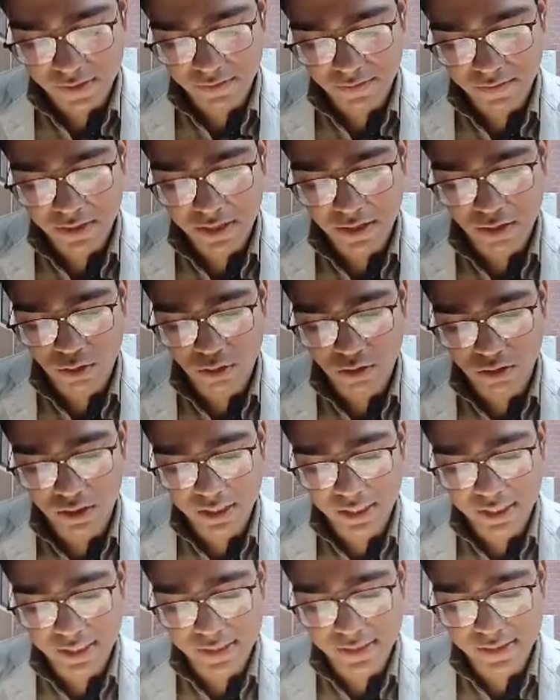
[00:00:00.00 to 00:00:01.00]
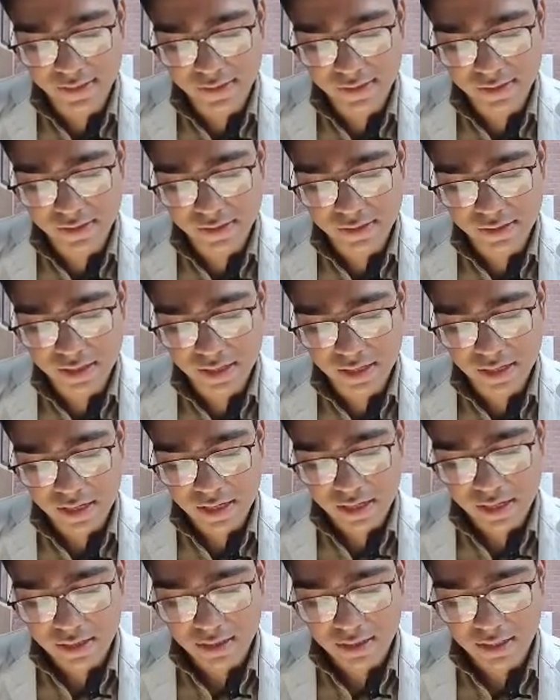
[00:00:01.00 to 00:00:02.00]
And we have already discussed
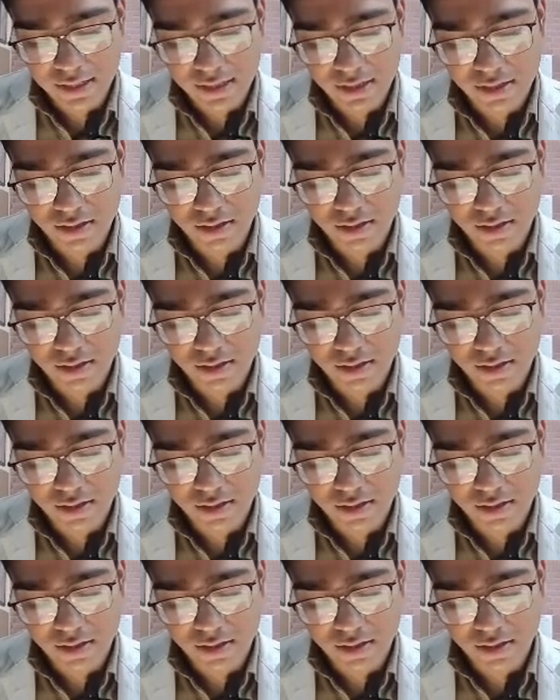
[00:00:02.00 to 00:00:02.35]
that